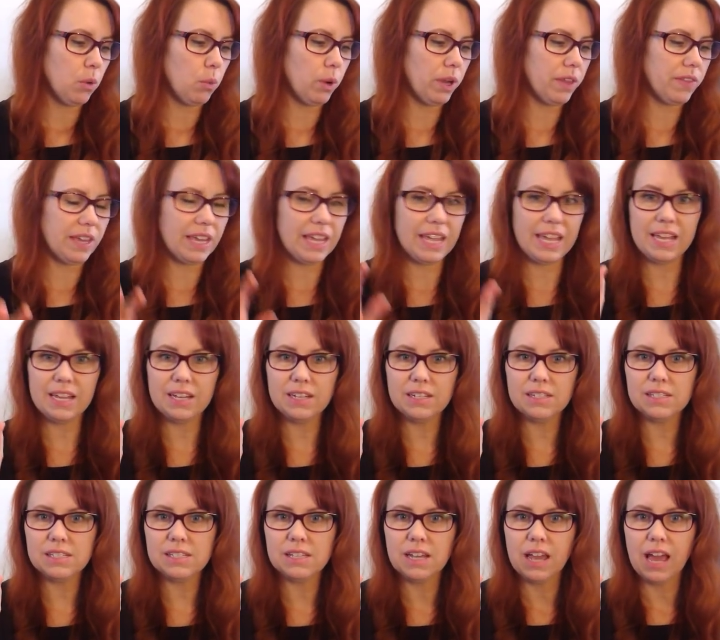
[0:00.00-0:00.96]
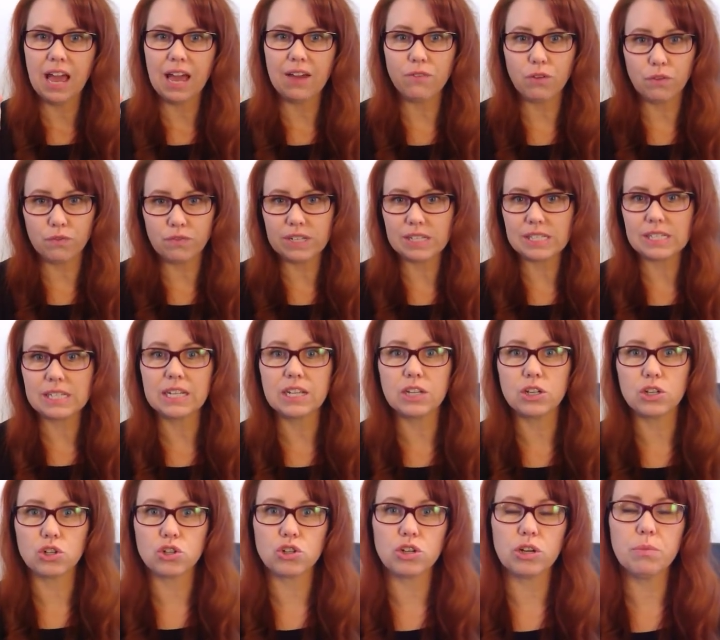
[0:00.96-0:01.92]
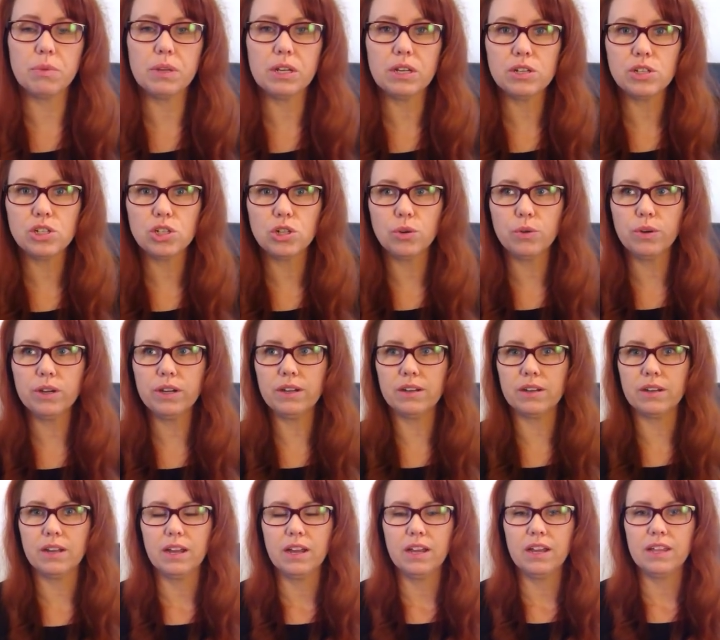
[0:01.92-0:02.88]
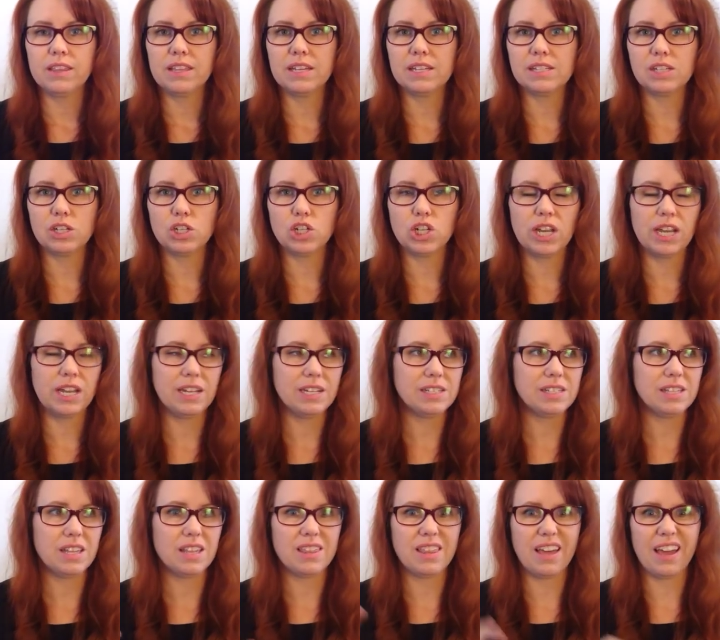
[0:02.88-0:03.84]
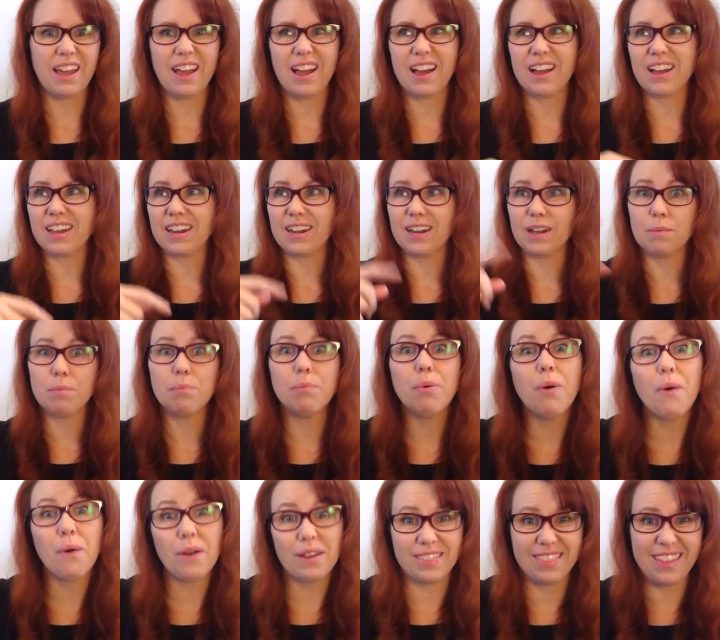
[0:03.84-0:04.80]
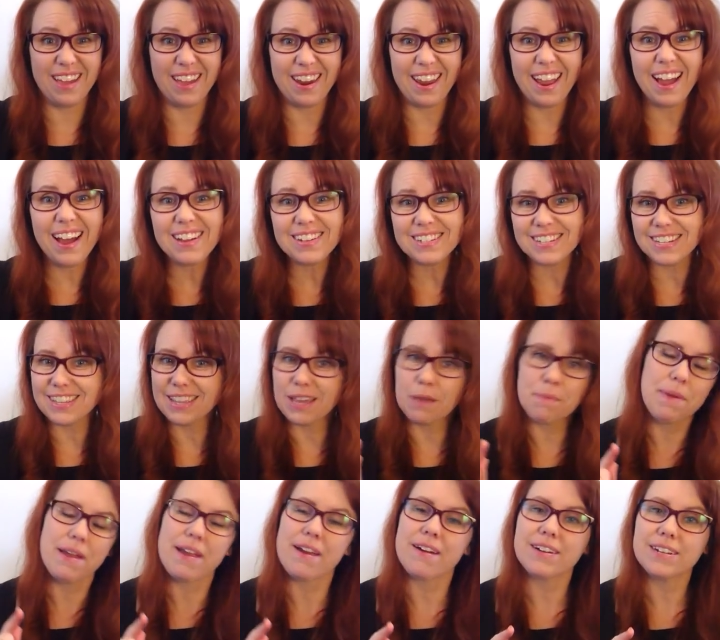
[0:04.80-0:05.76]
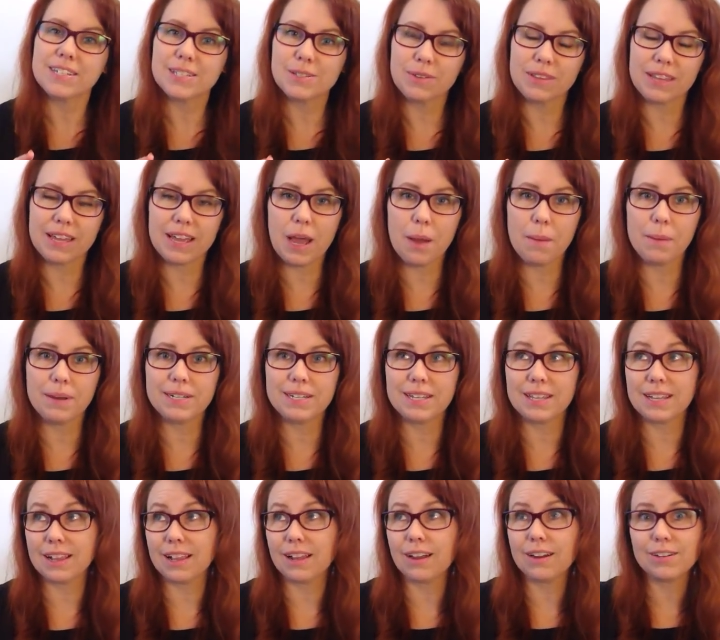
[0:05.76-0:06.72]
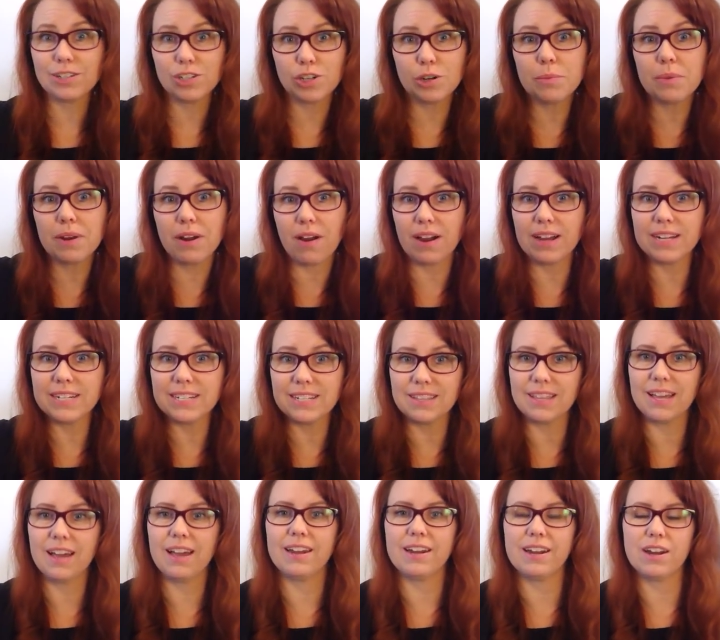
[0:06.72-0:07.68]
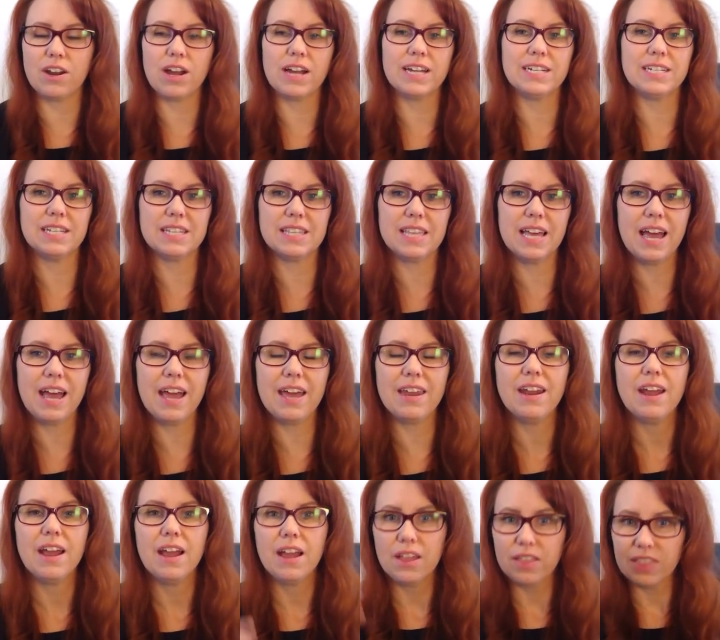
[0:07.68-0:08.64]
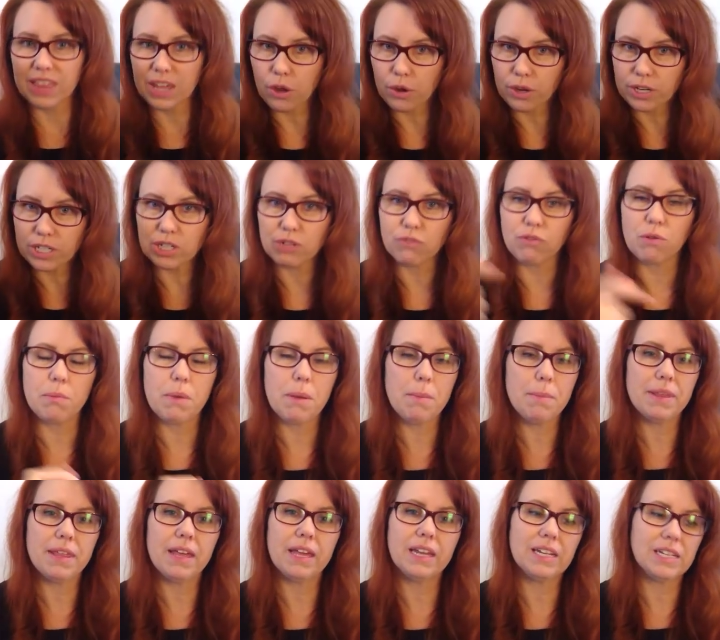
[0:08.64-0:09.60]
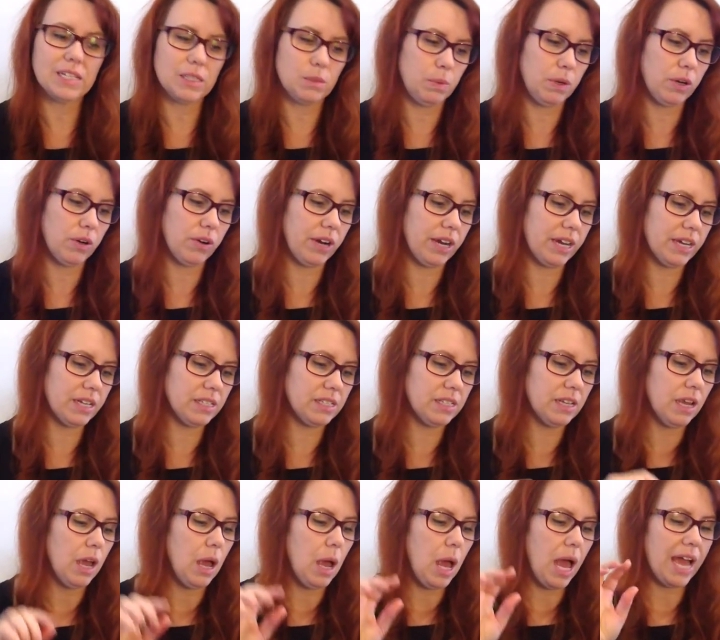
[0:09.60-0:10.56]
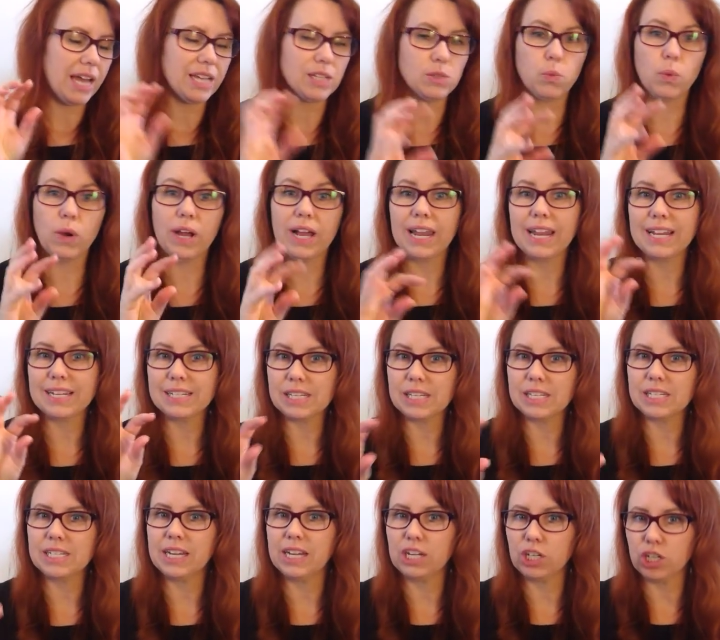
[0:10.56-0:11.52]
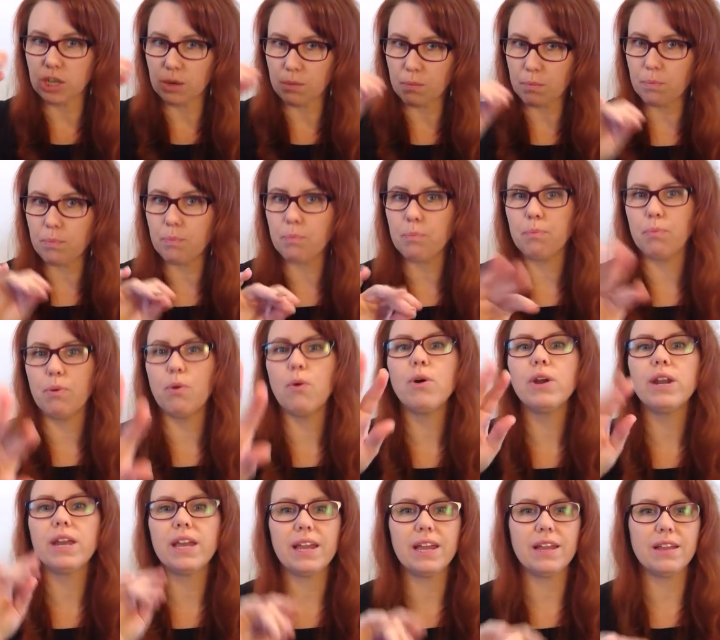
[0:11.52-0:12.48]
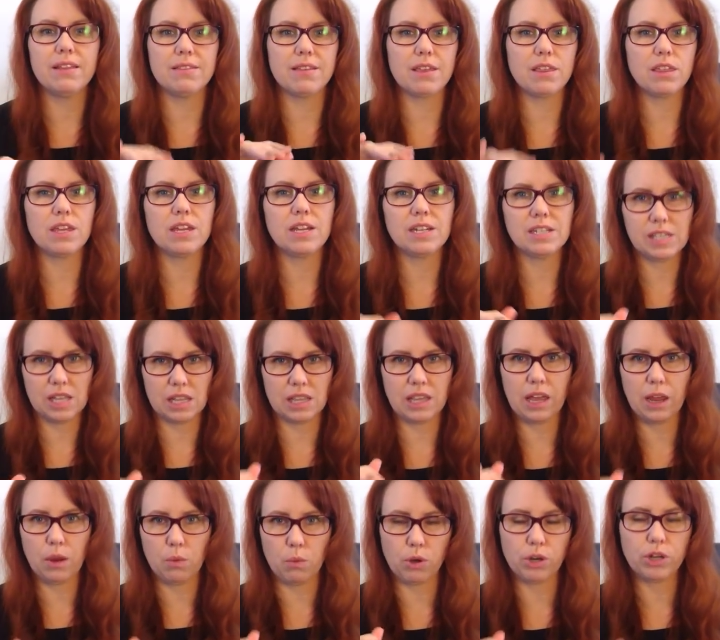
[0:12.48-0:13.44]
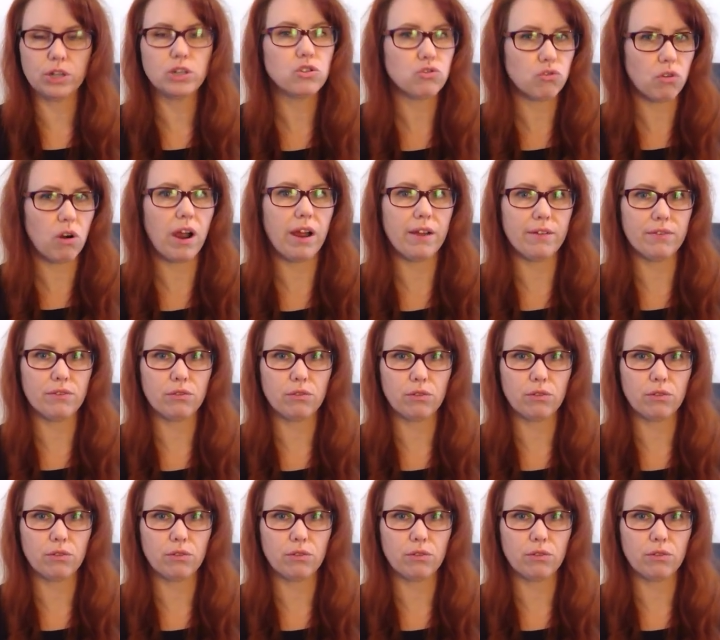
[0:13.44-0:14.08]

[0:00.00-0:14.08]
where the kids have obviously contributed to it. There's a chance that they are going to point that out to their parents when they come into the classroom, and I did that and I did that. They're going to remember that experience, as well as the teacher putting in the things that they want to drive